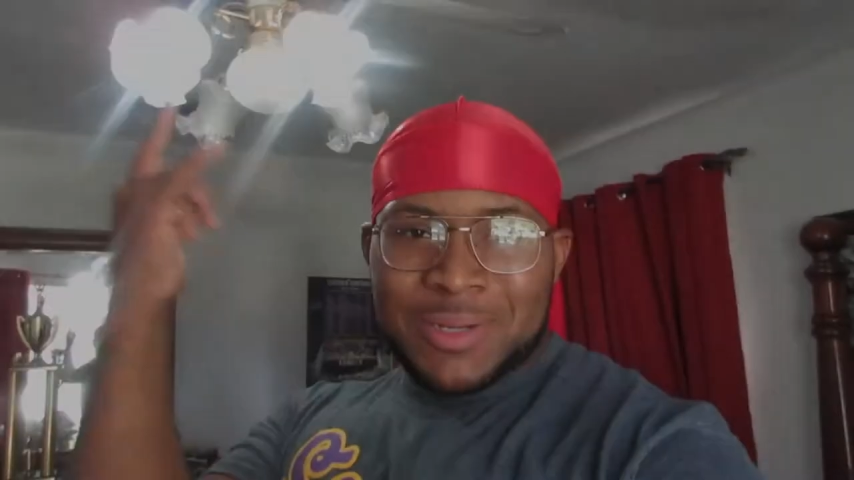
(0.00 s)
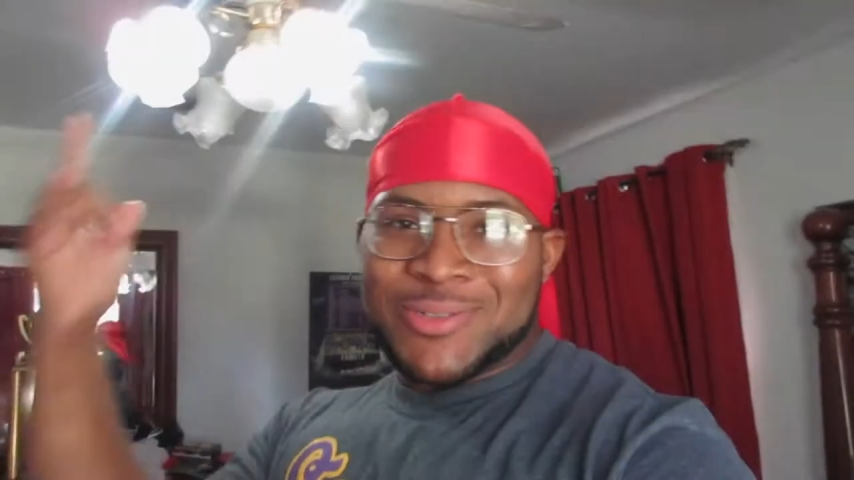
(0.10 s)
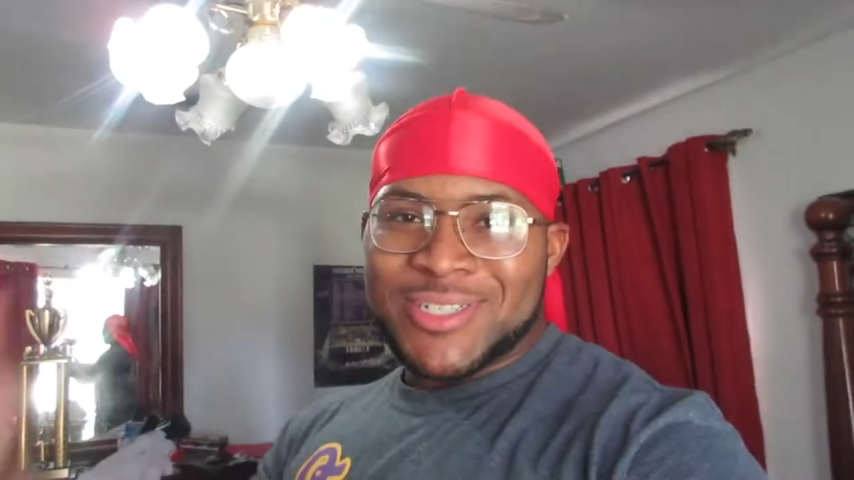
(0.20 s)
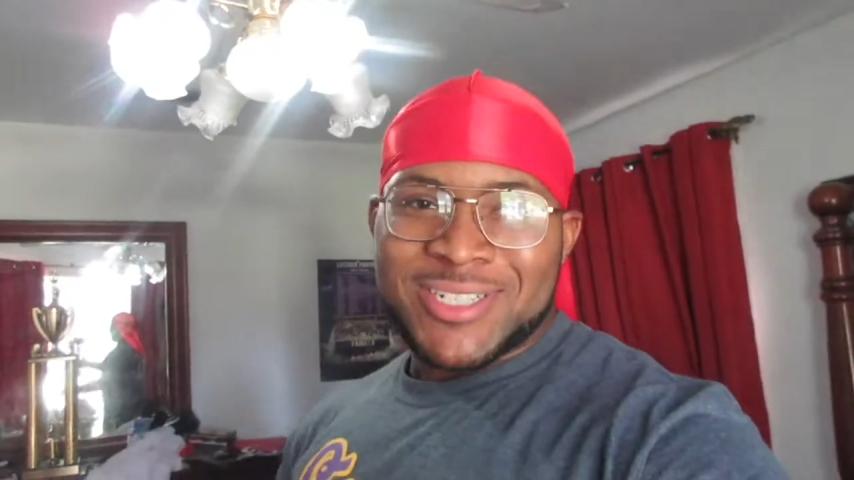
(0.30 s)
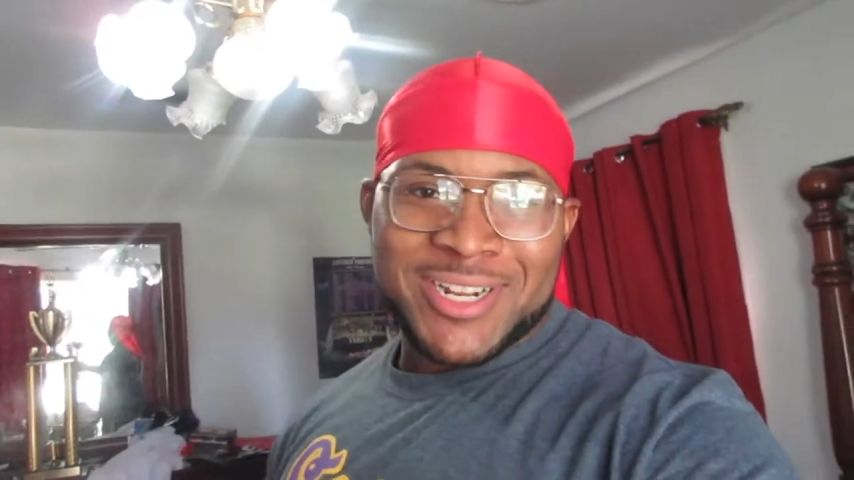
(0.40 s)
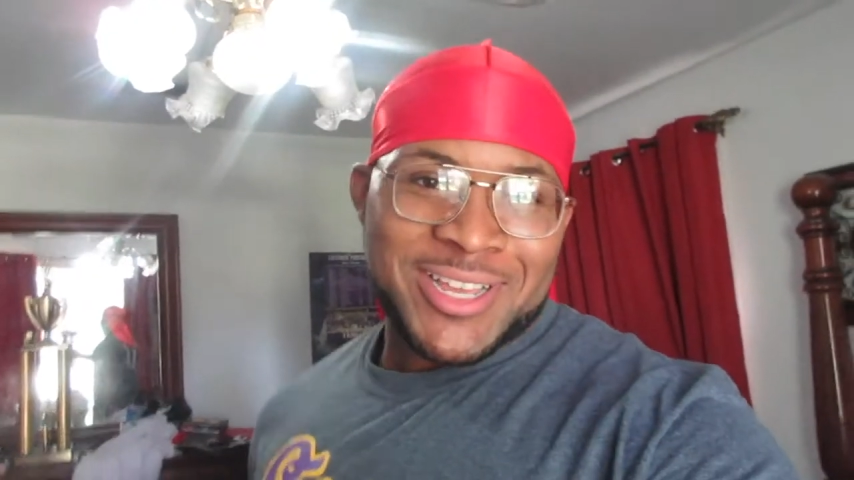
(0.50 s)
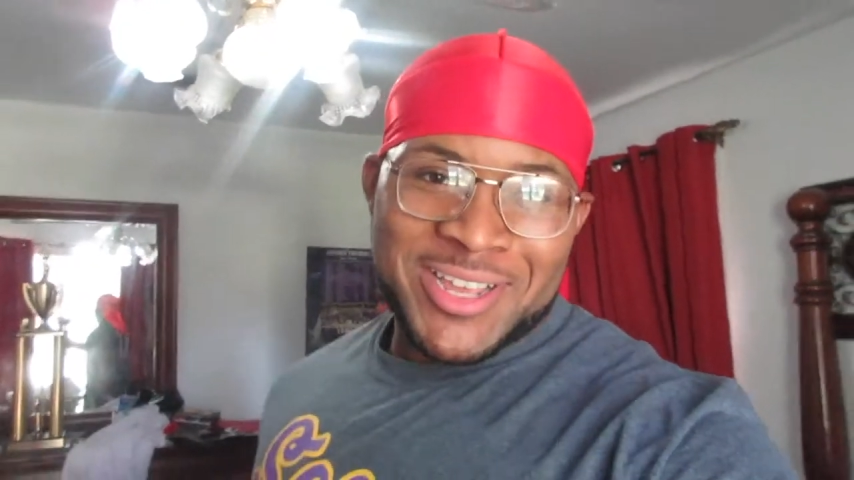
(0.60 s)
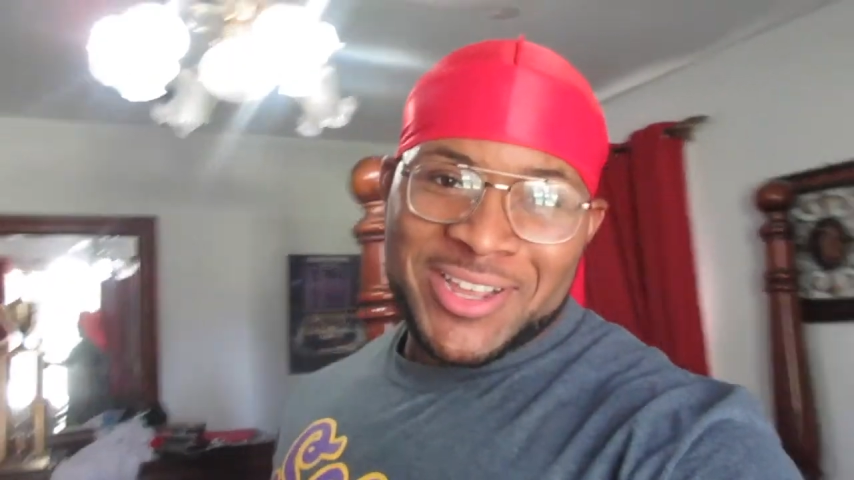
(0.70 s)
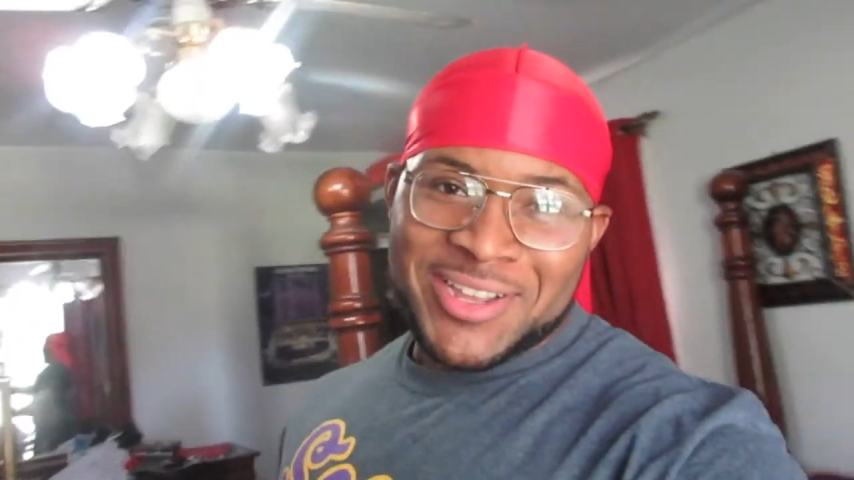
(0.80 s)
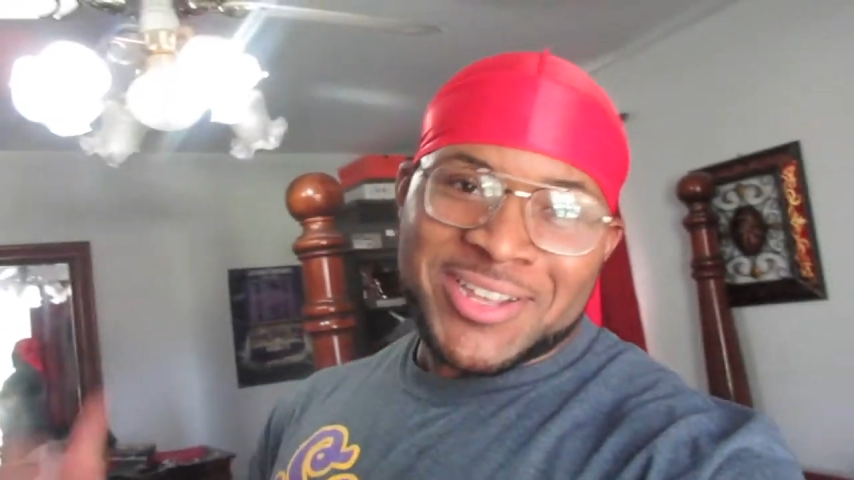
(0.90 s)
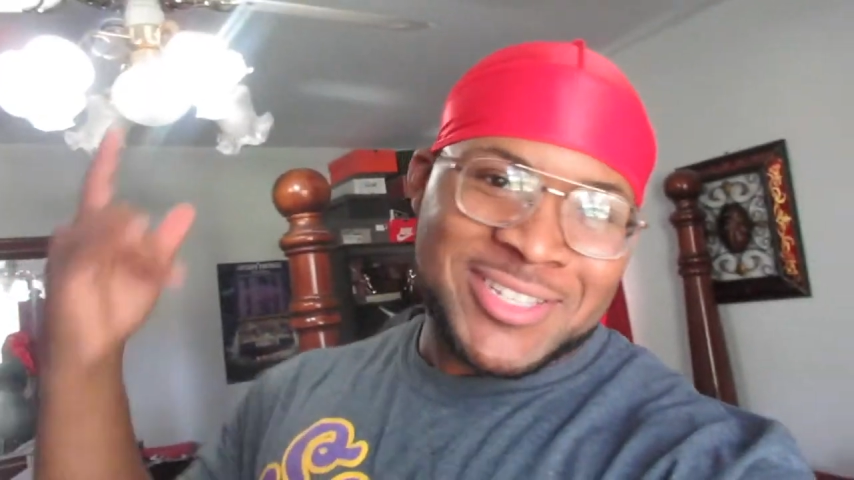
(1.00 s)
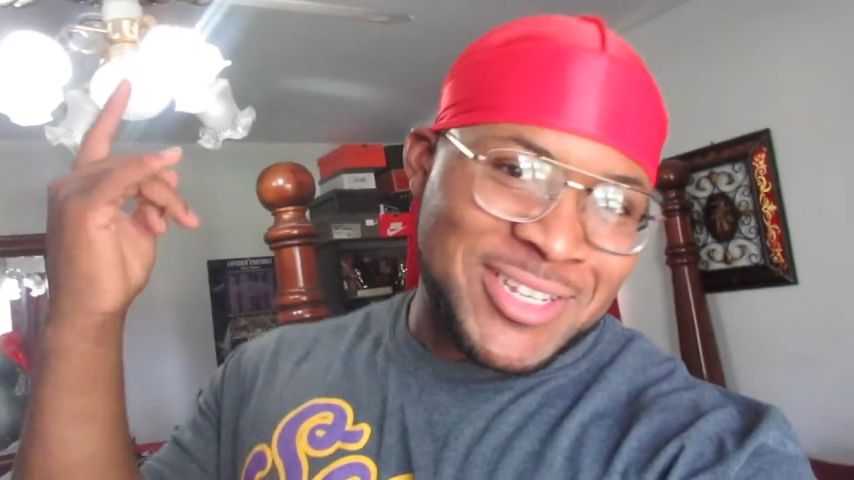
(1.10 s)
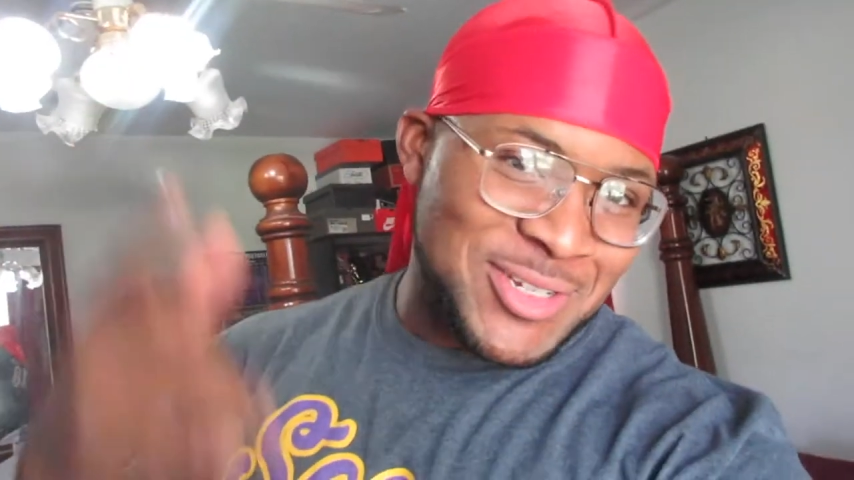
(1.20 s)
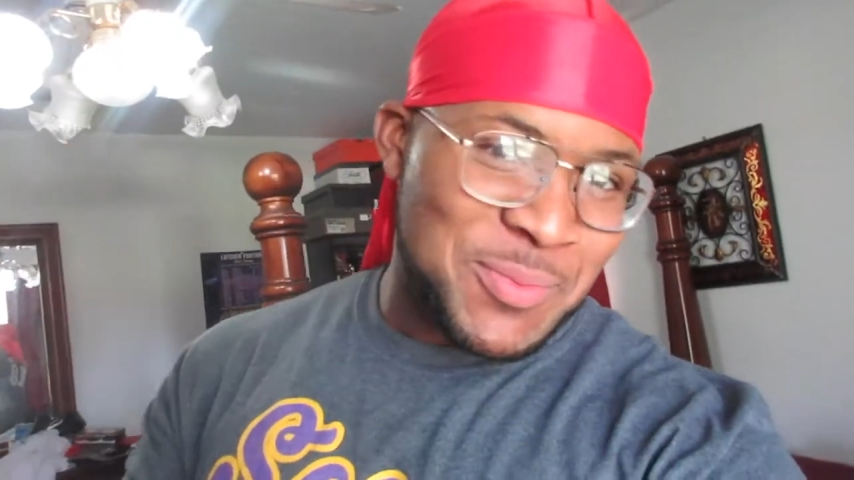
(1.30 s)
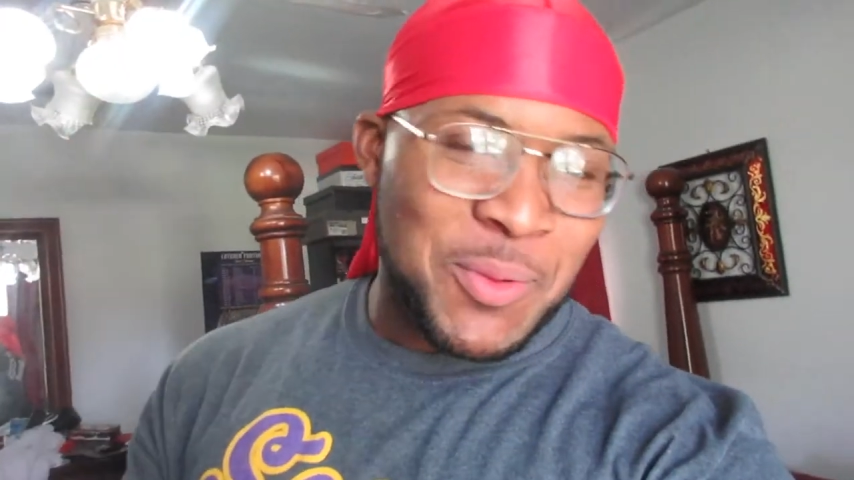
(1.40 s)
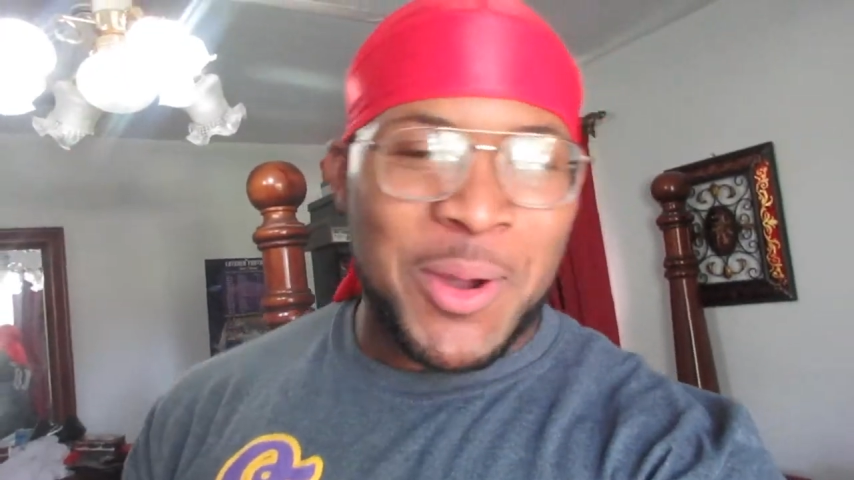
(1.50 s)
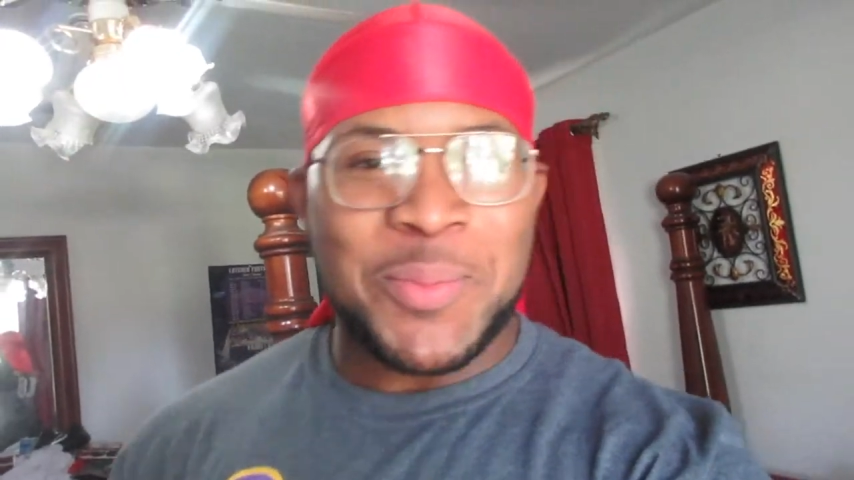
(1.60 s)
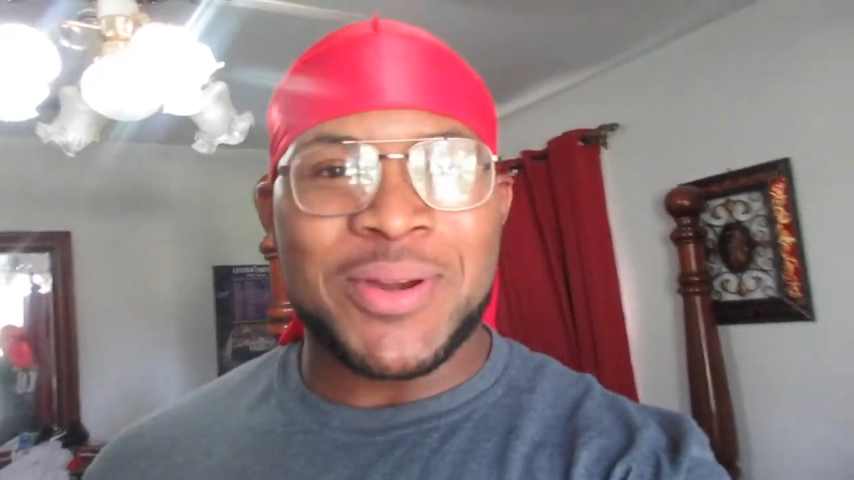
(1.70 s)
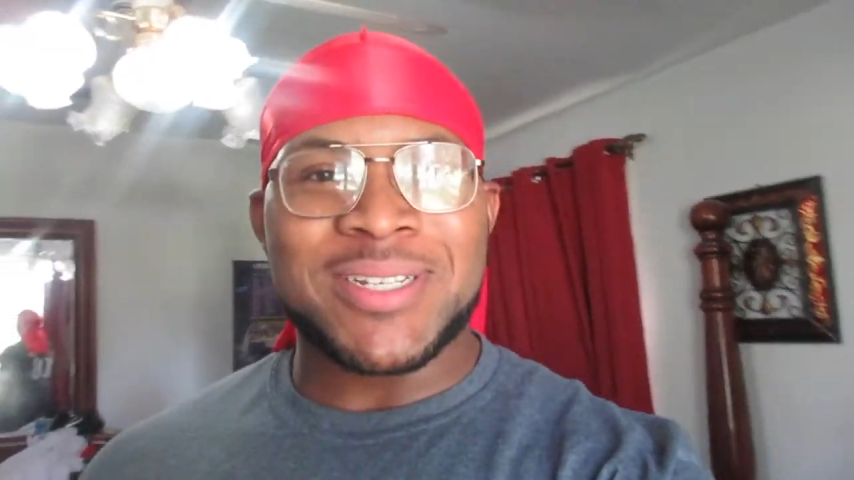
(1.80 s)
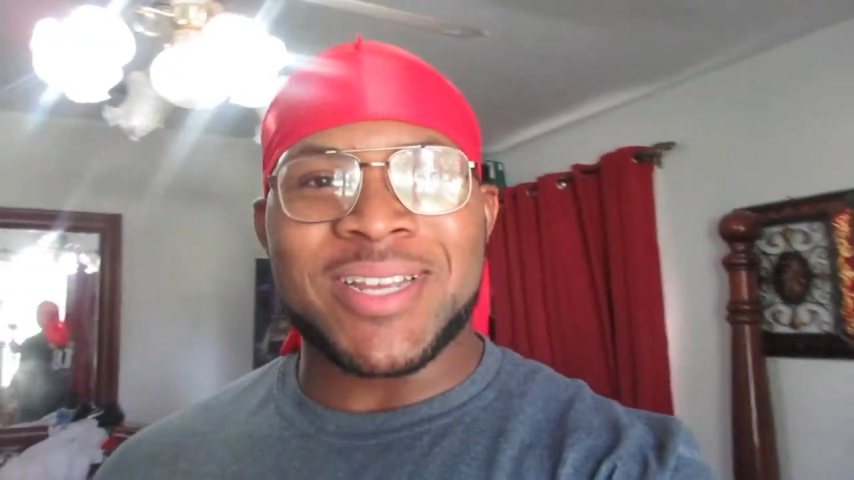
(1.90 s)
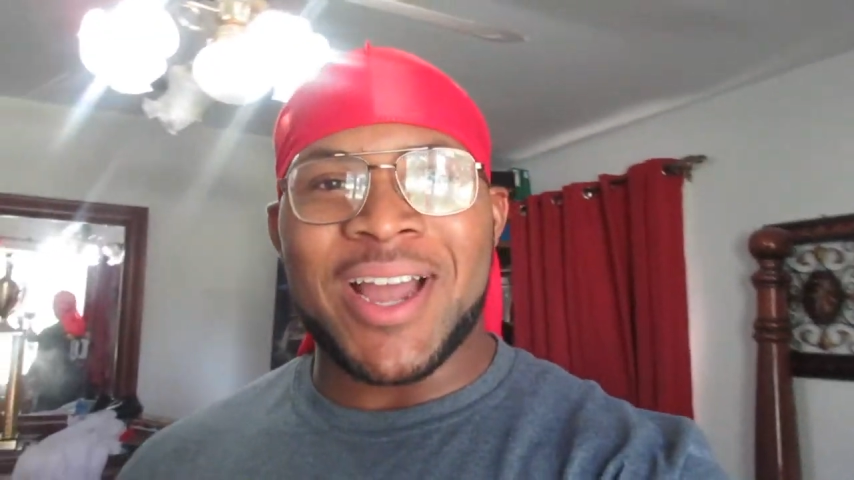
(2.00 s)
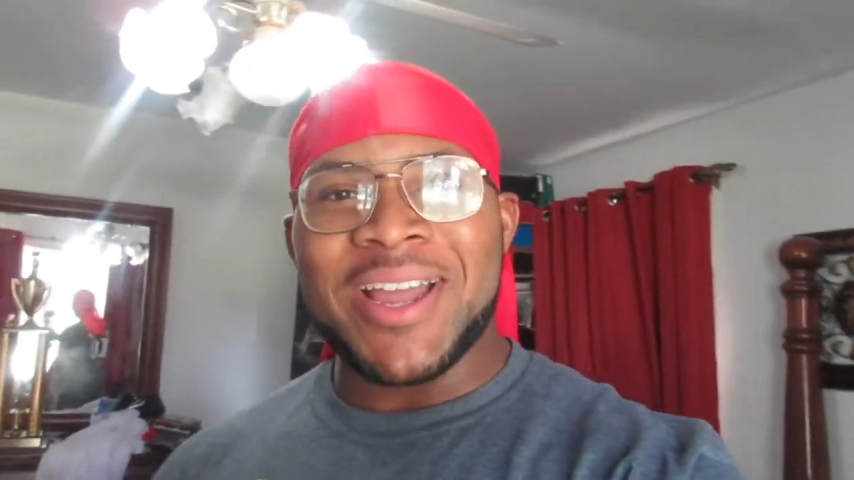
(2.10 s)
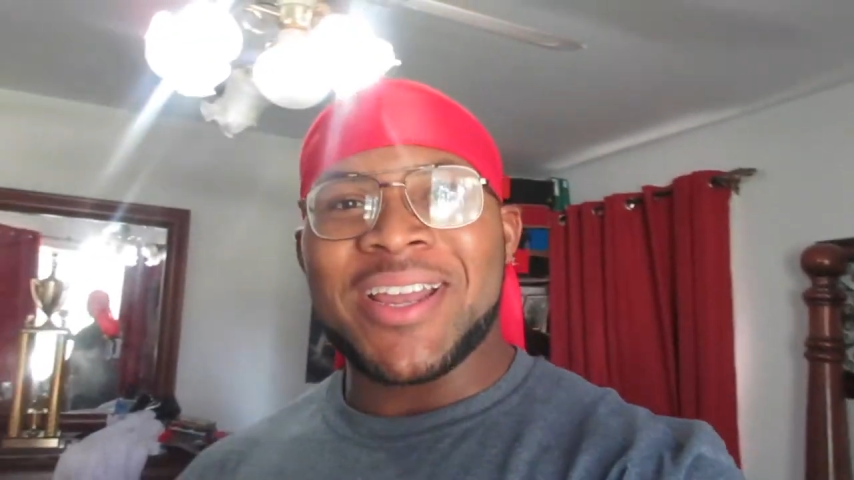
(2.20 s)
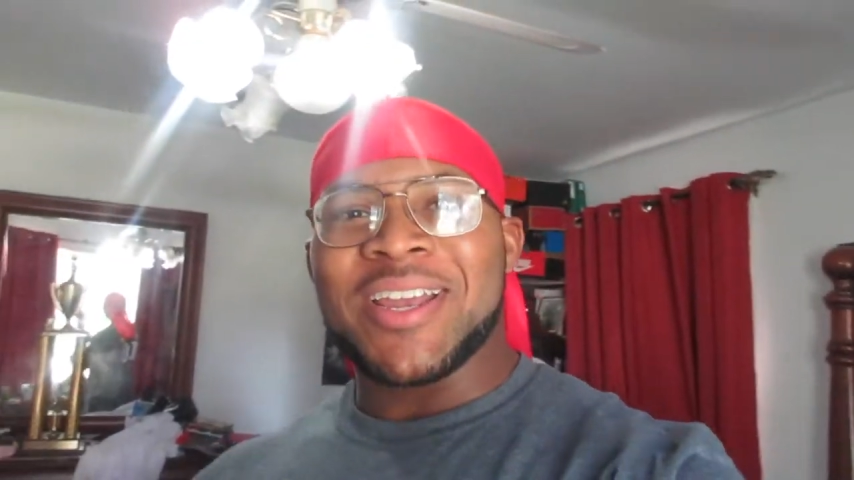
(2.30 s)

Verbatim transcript: up, trendsetter gang? This your boy Prince Scott,